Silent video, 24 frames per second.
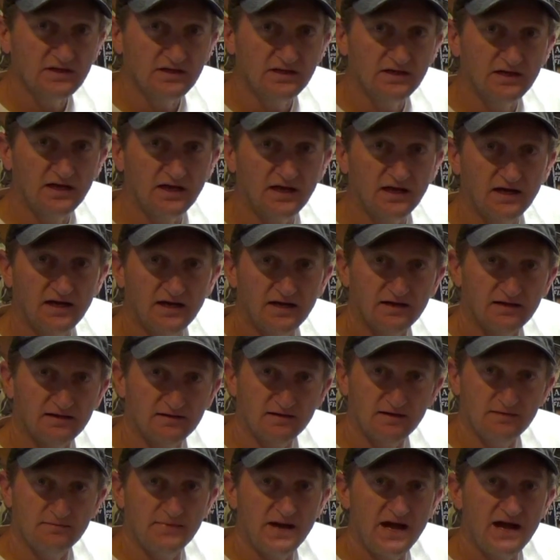
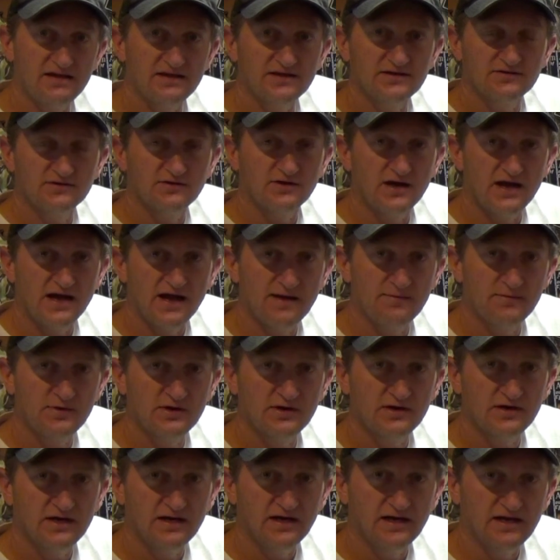a mallet or a
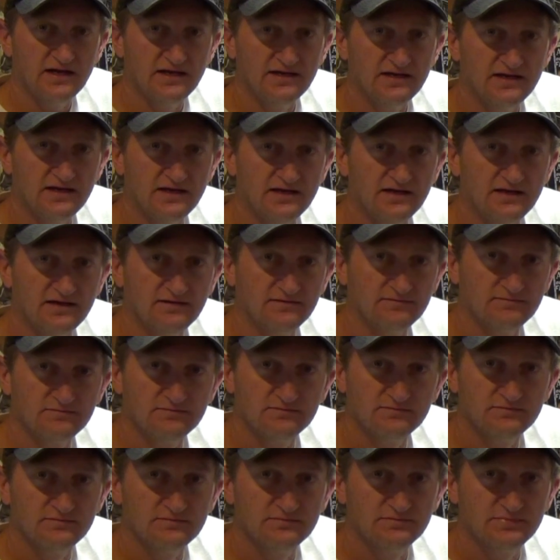hammer, and a
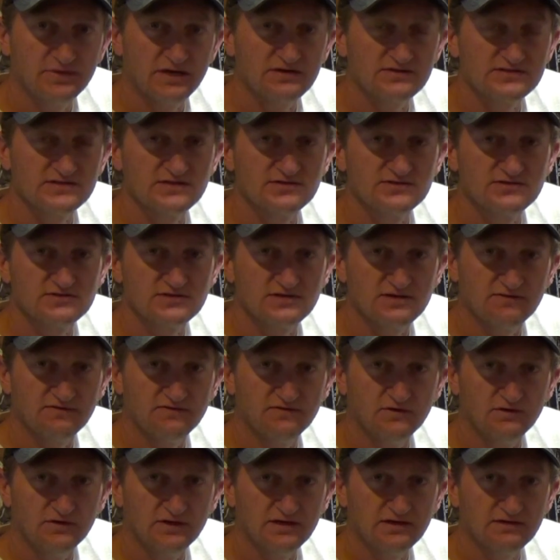pair of scissors and a
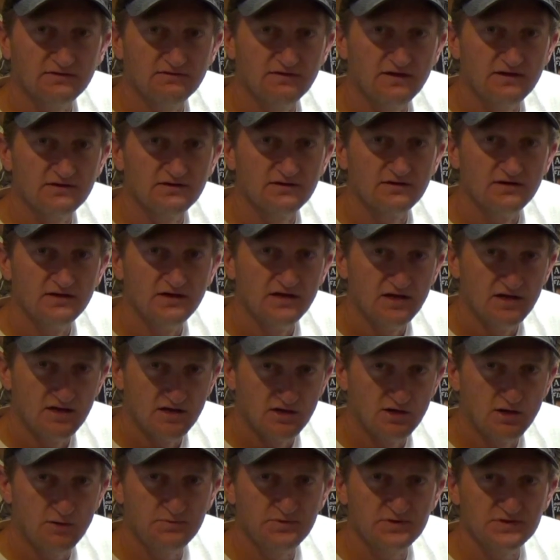full-length feather.
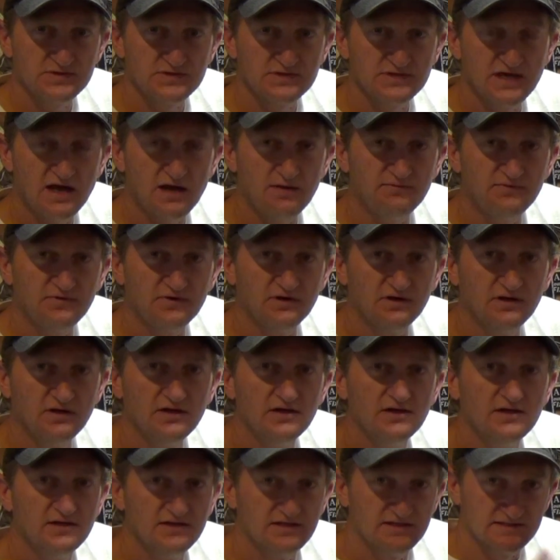Hope this was helpful.
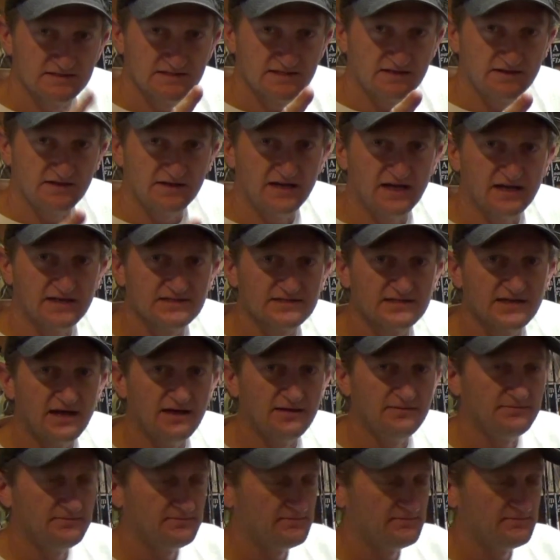Until the next time.